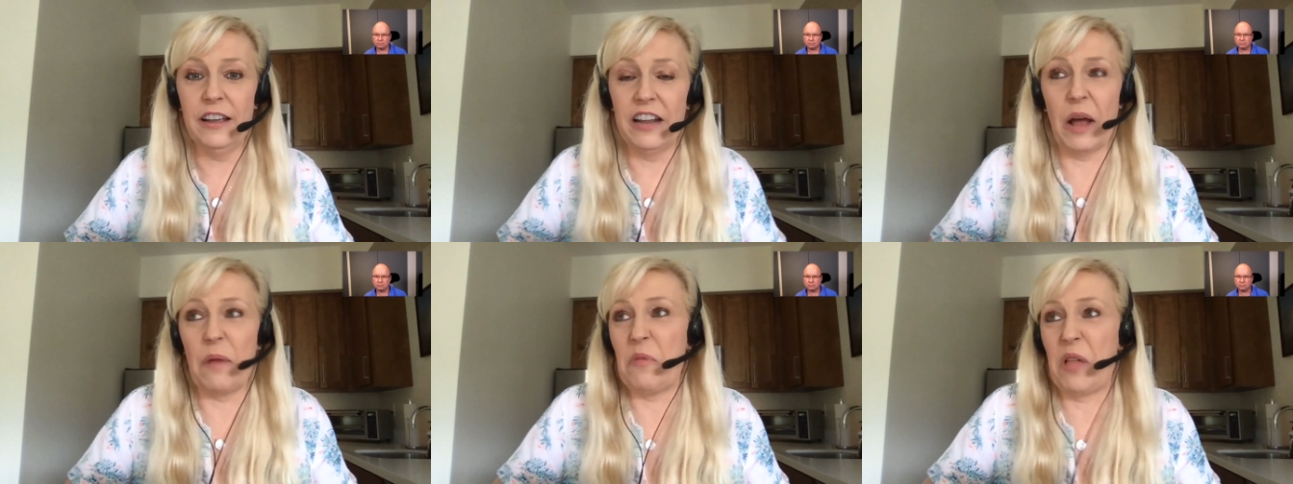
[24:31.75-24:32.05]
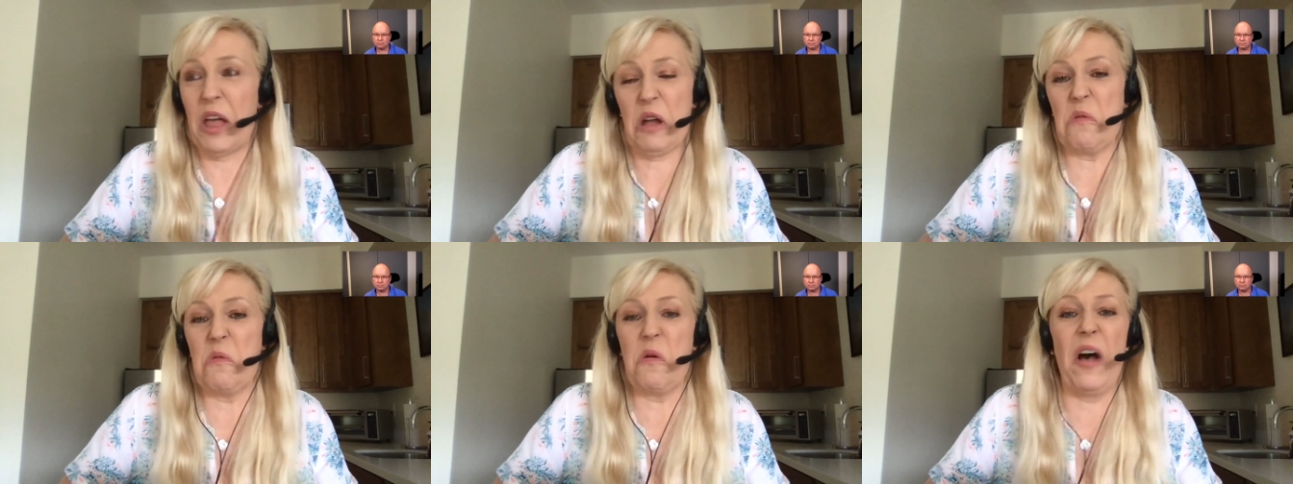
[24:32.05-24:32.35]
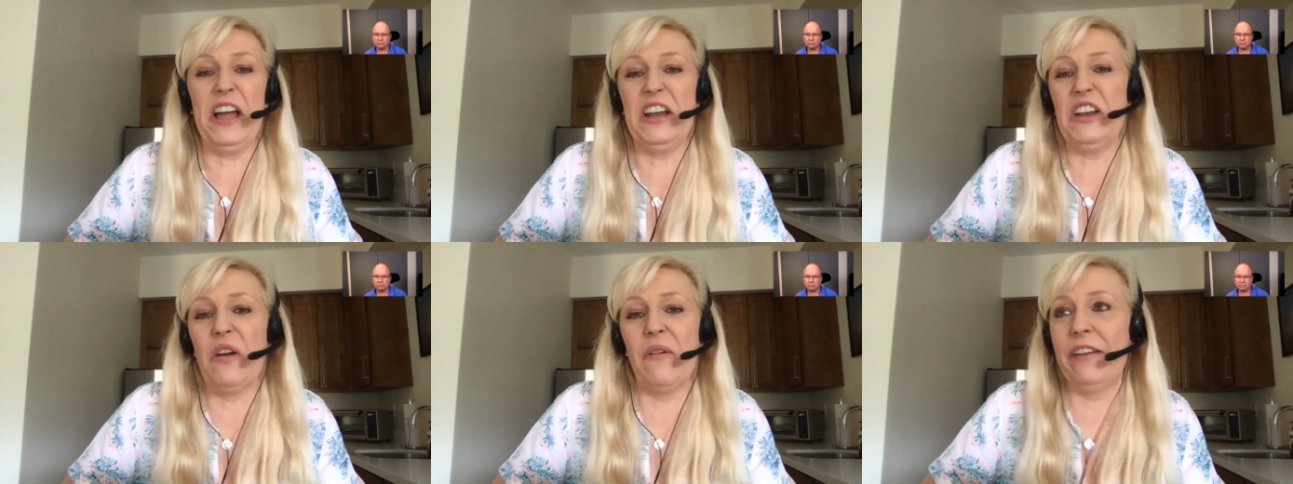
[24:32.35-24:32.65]
And I'm like,
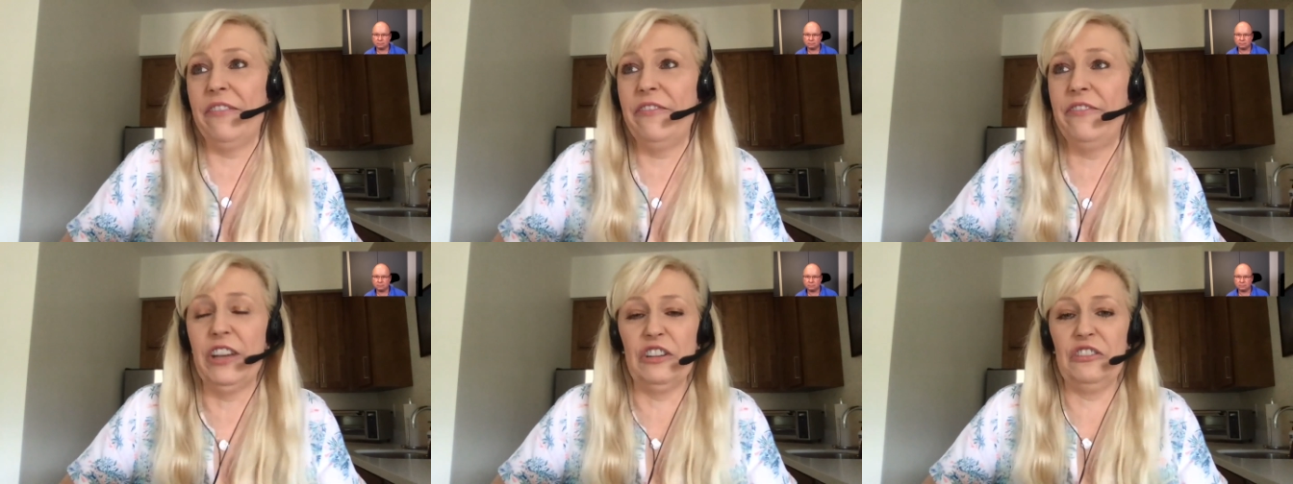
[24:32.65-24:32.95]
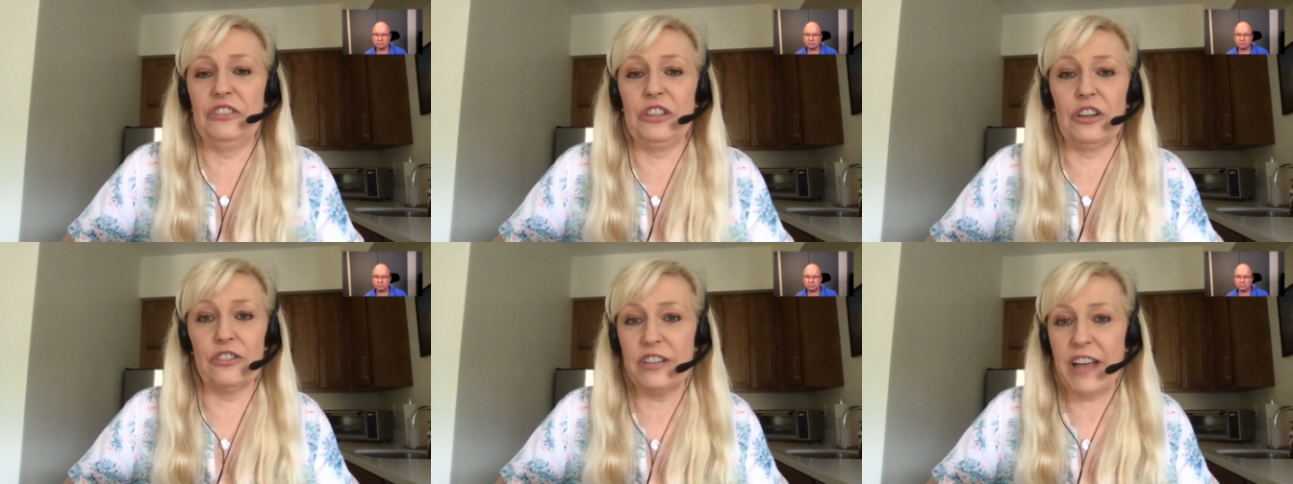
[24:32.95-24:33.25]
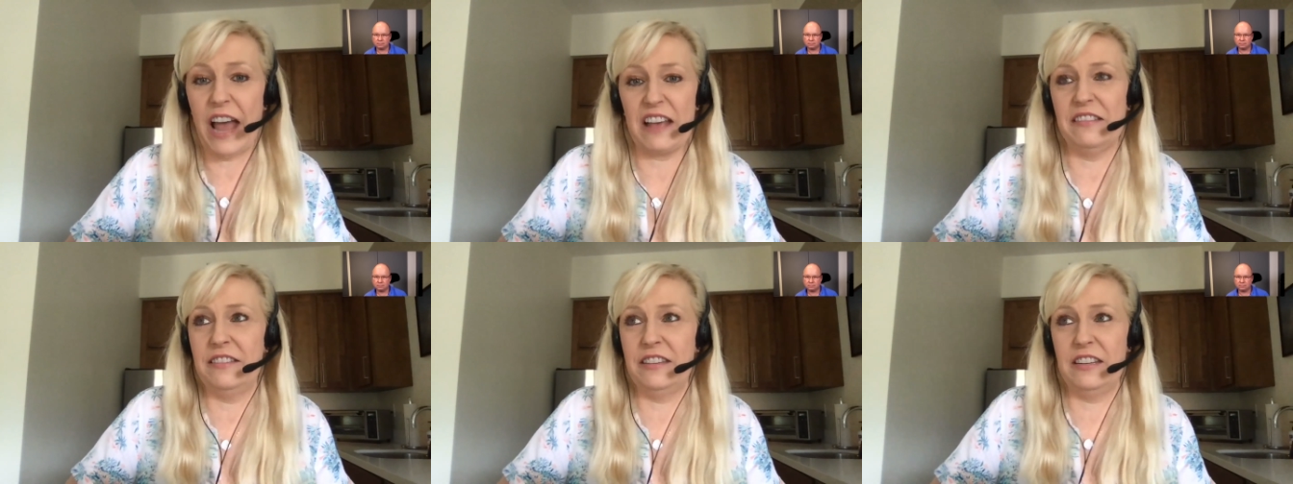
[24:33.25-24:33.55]
well, I know I failed
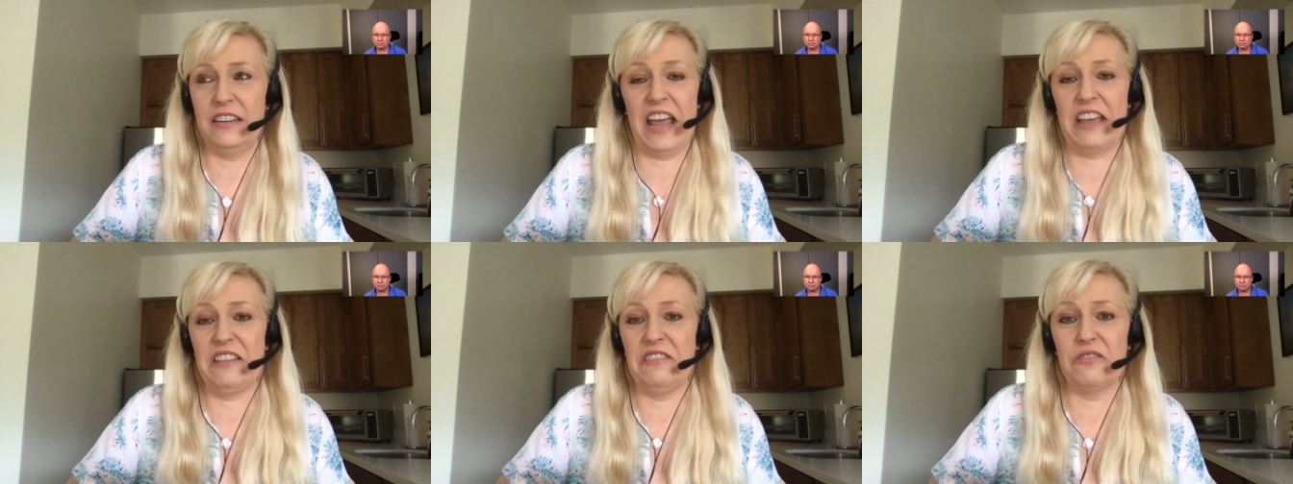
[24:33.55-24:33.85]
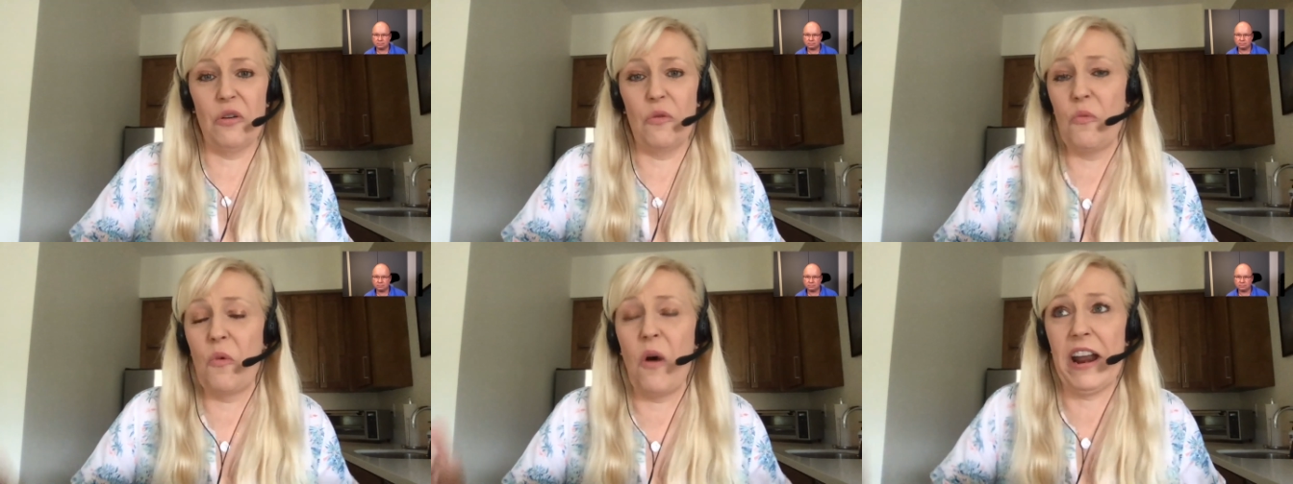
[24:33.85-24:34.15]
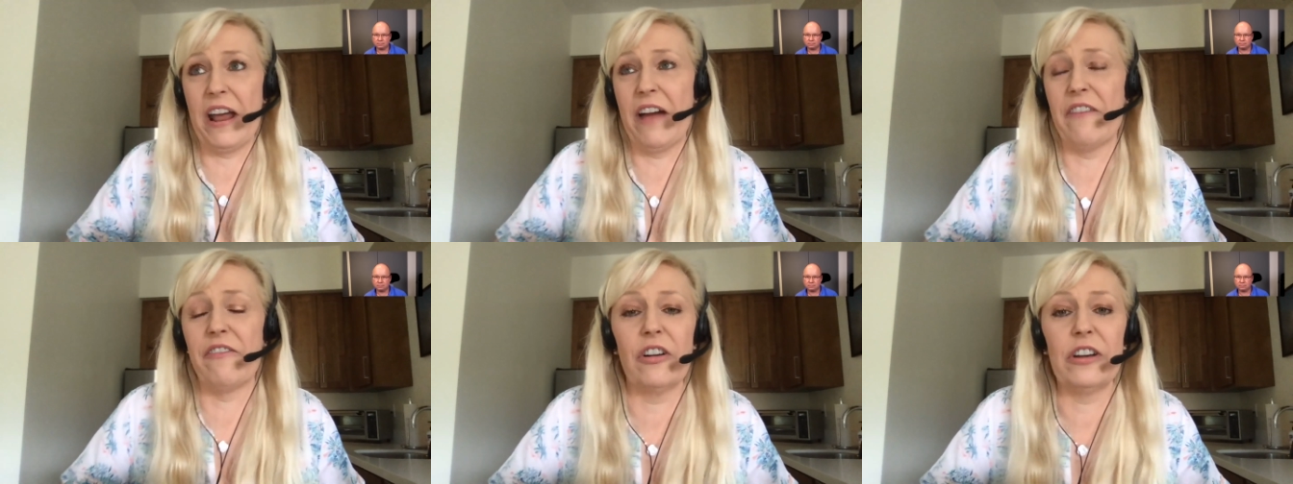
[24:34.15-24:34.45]
your test today, so
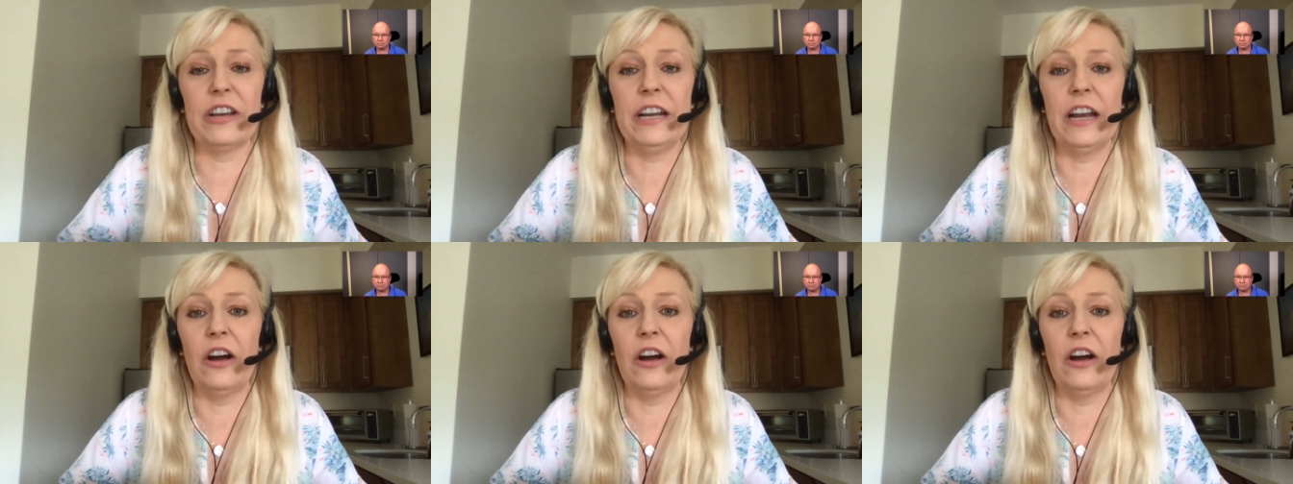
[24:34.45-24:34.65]
whatever,